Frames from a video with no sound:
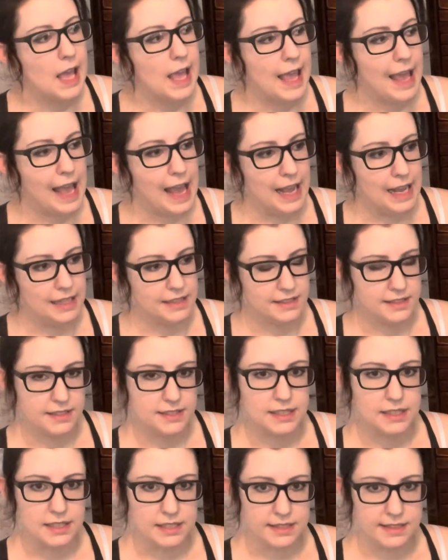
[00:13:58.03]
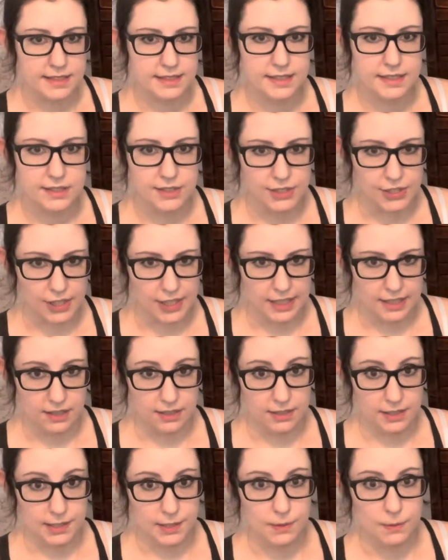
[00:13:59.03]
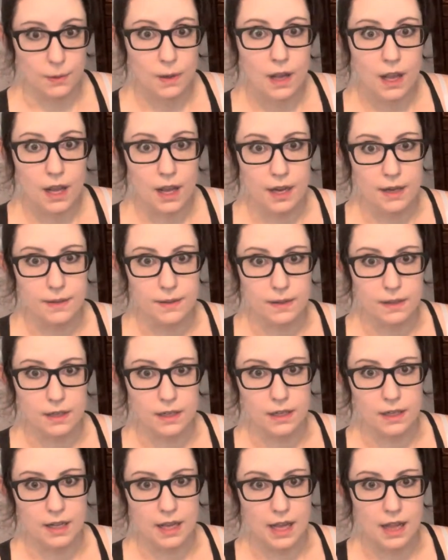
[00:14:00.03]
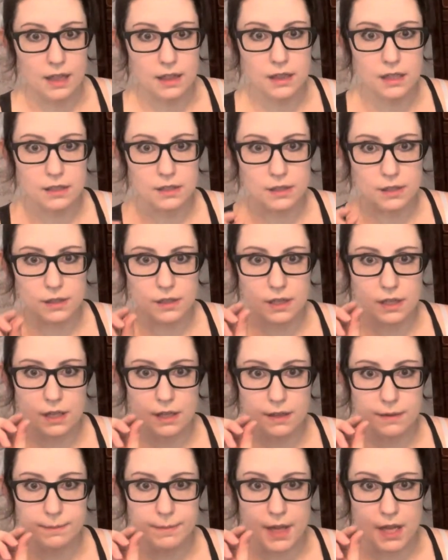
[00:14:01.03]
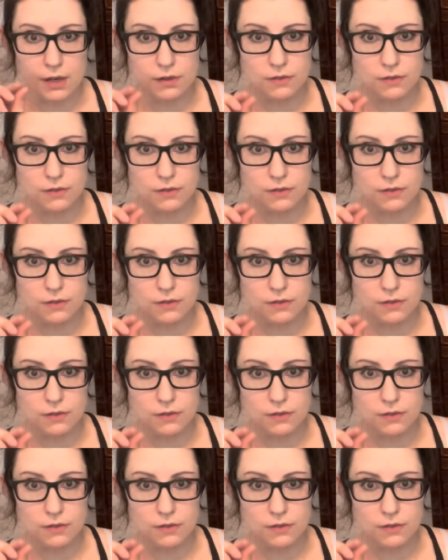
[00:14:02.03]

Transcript: and it's going to disintegrate on you, and you're going to get little metal